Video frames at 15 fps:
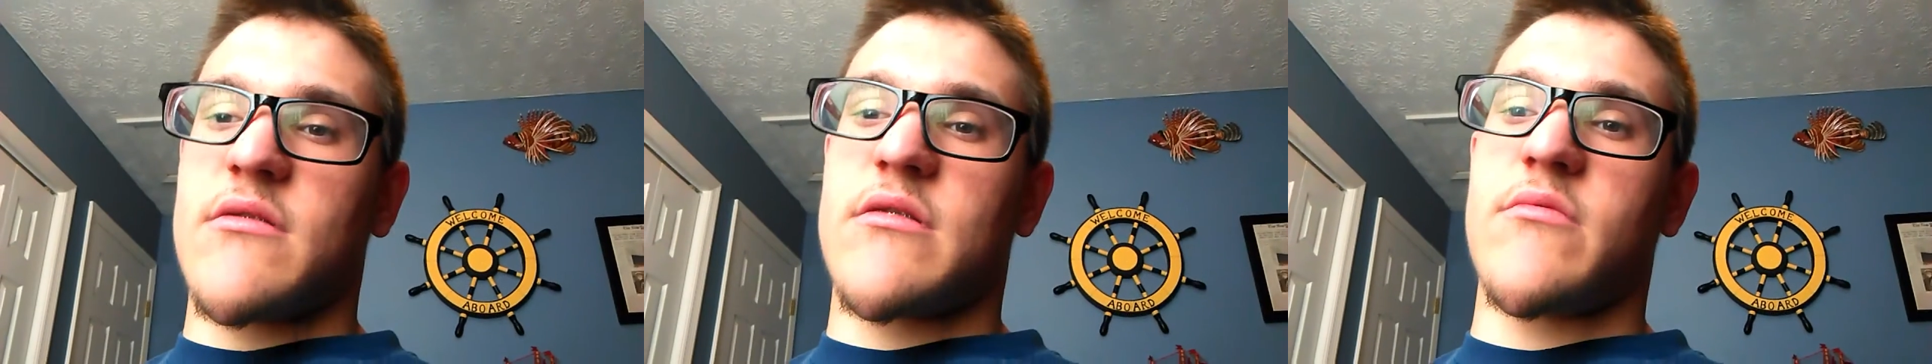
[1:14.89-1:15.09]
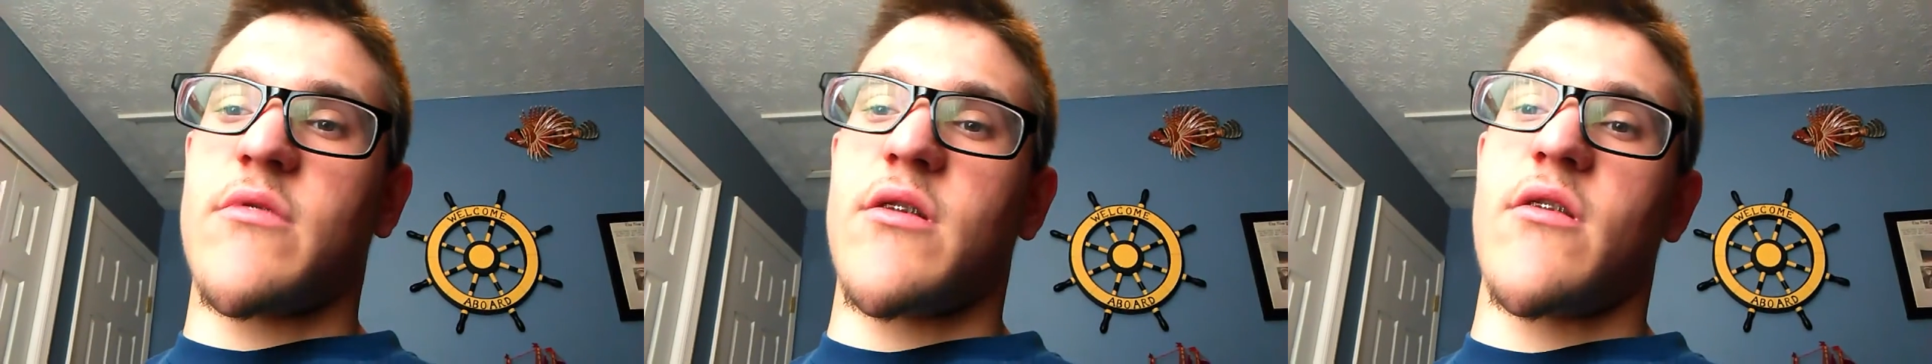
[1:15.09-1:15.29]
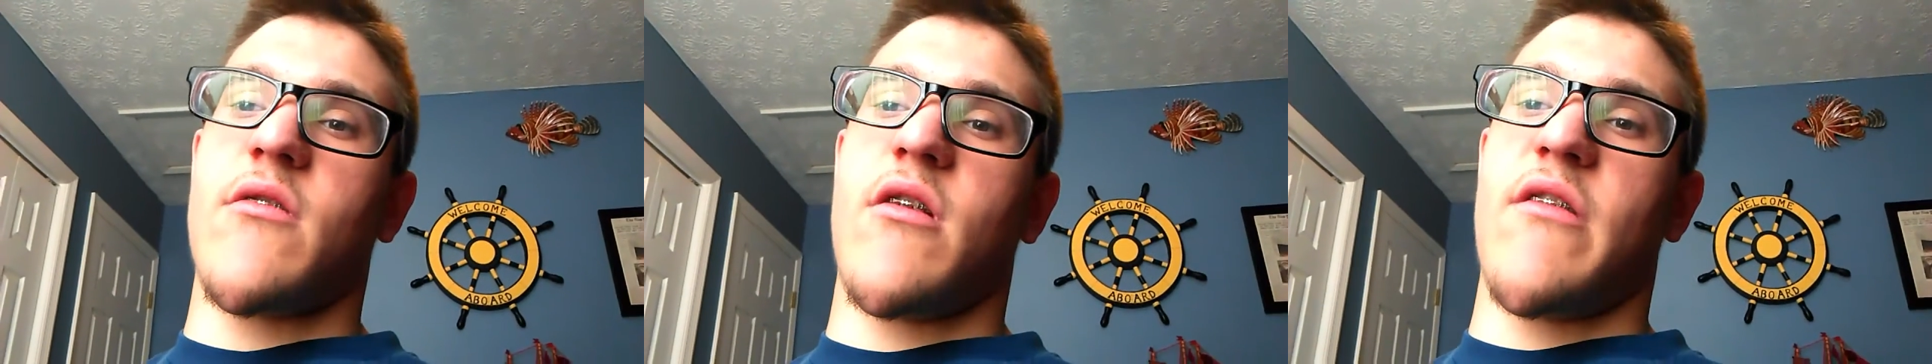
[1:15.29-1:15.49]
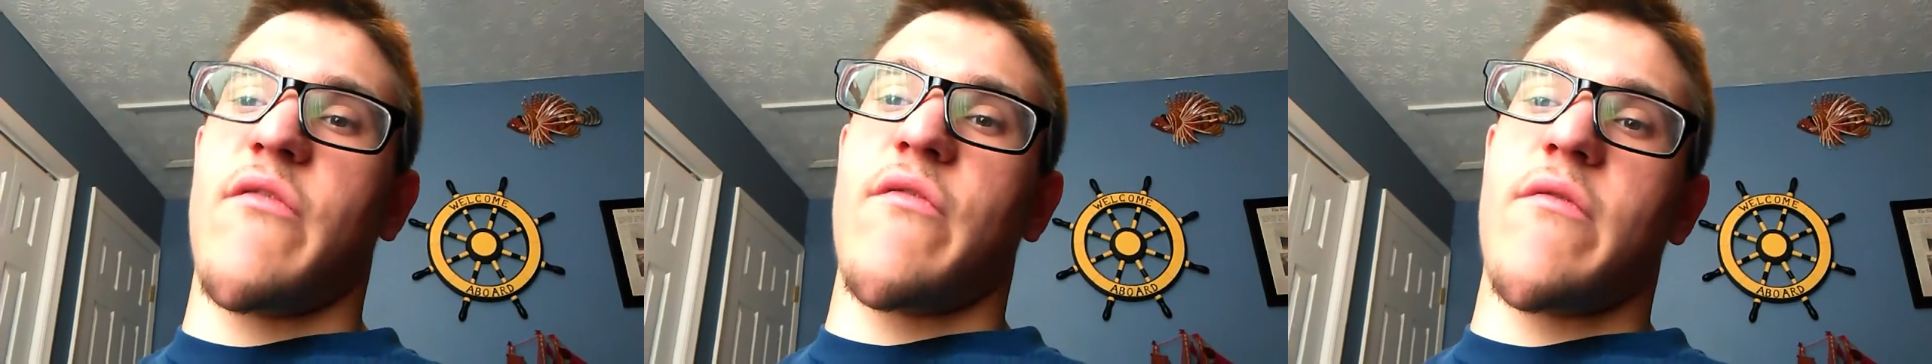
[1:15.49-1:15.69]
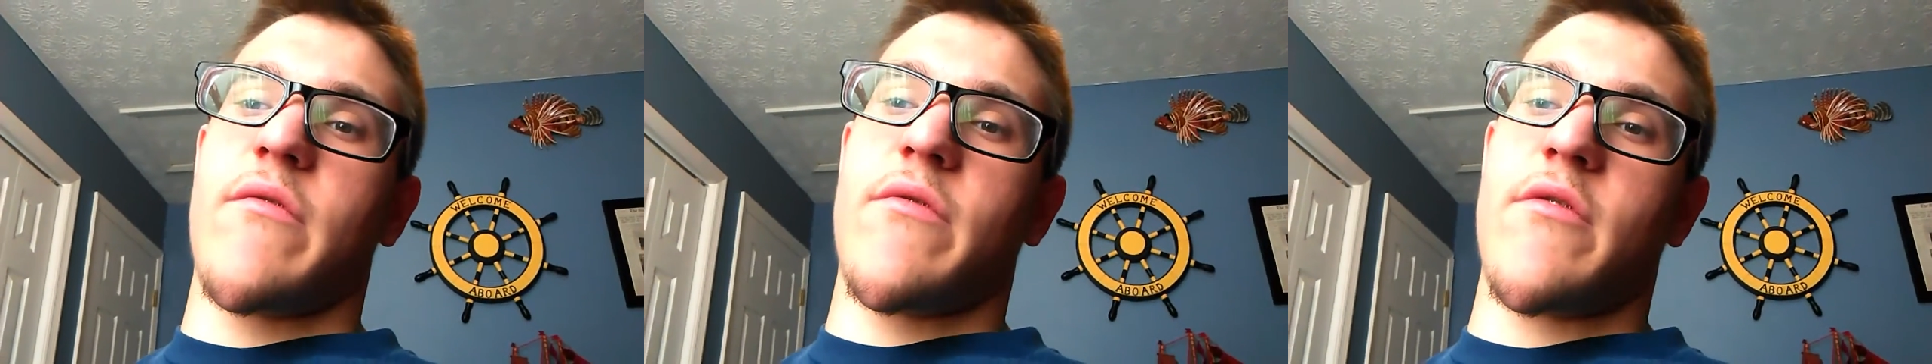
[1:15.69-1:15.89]
to where they're
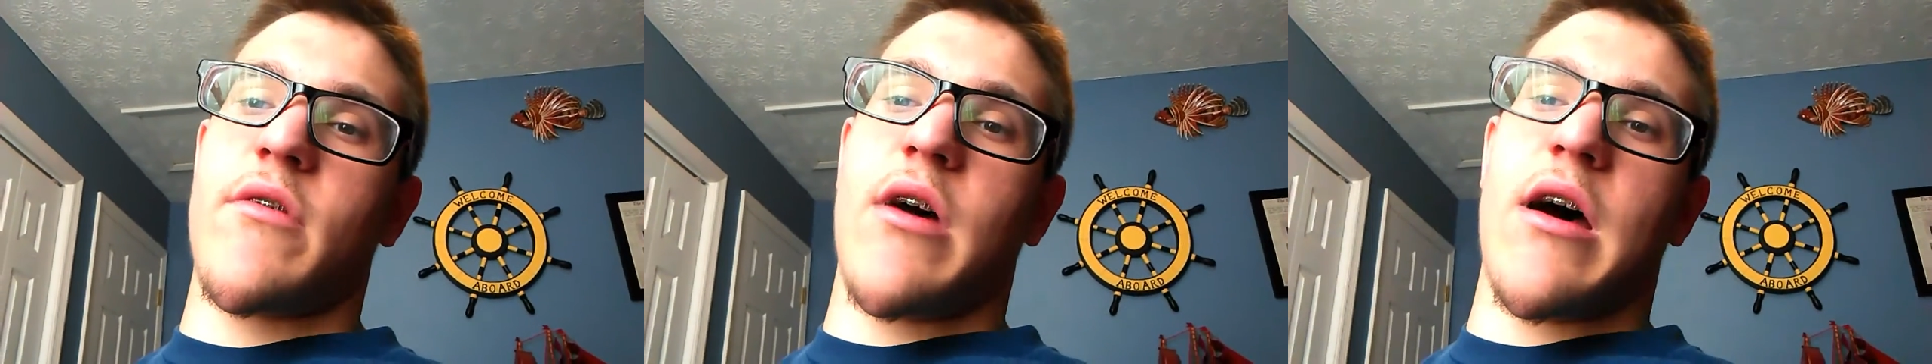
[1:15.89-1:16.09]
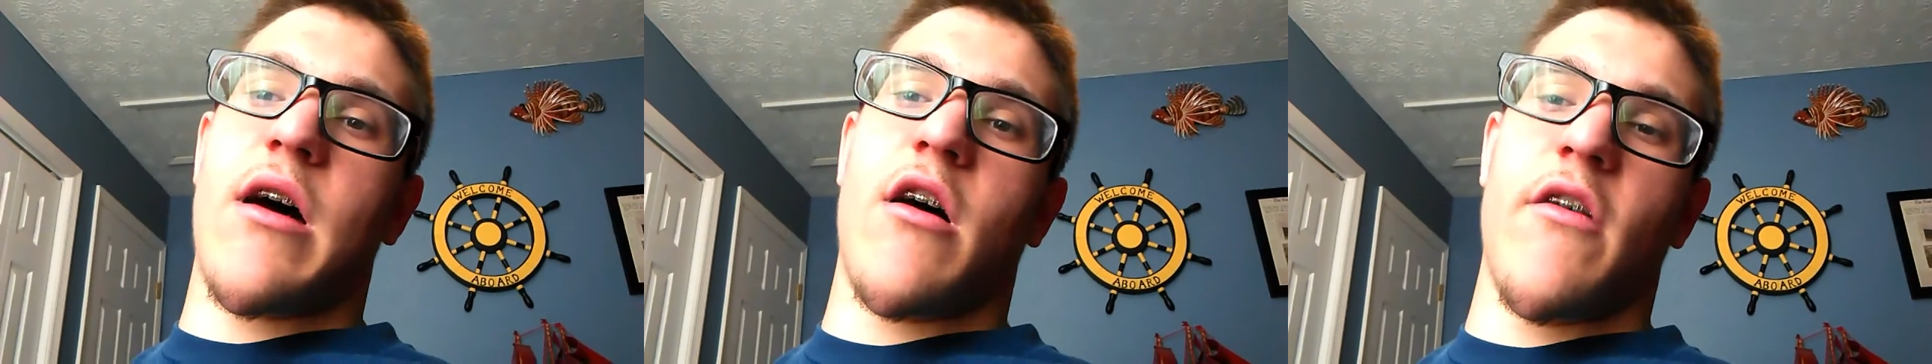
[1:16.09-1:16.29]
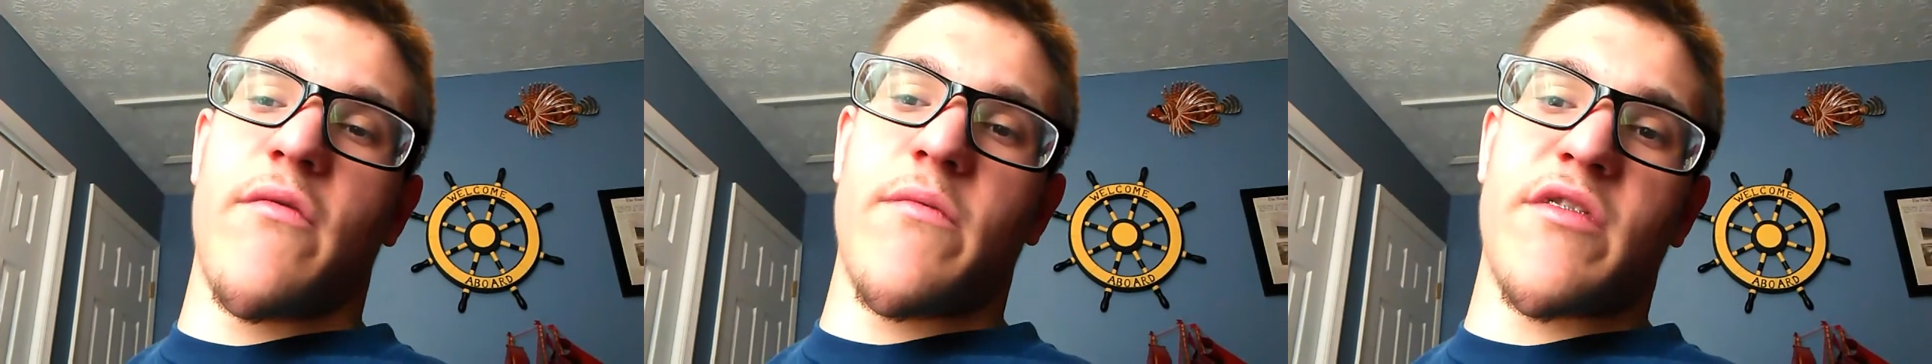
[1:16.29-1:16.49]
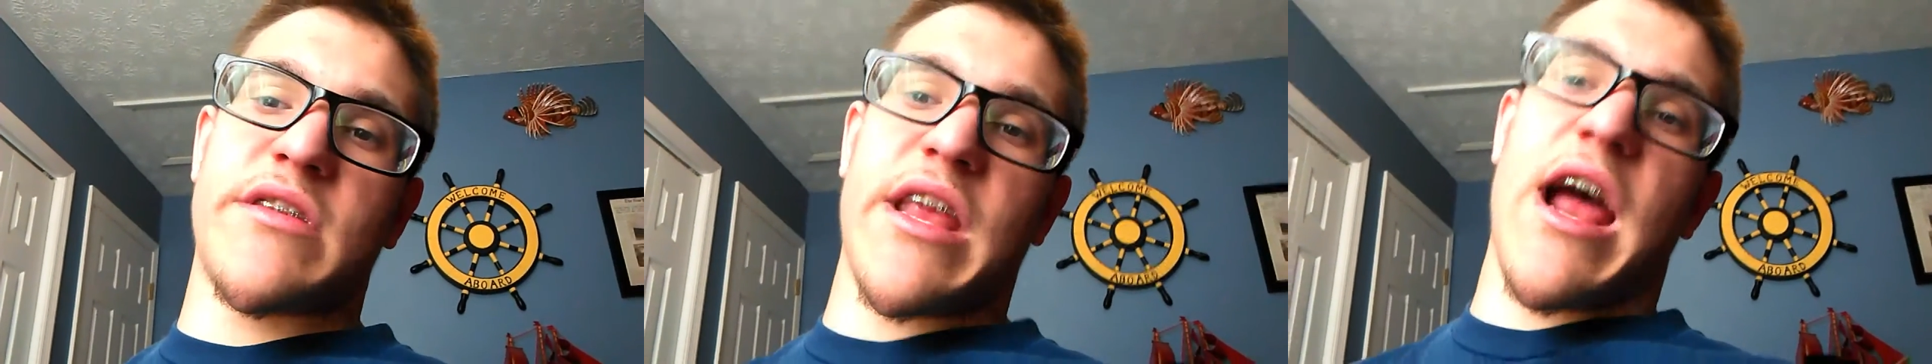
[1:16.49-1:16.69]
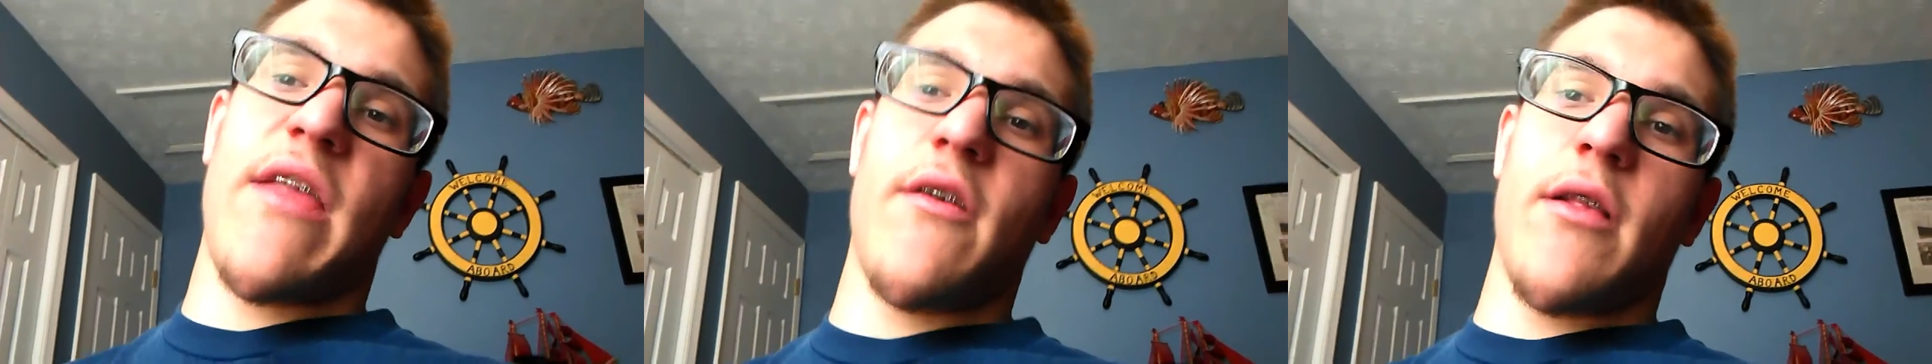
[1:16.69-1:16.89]
off they're not off on the side,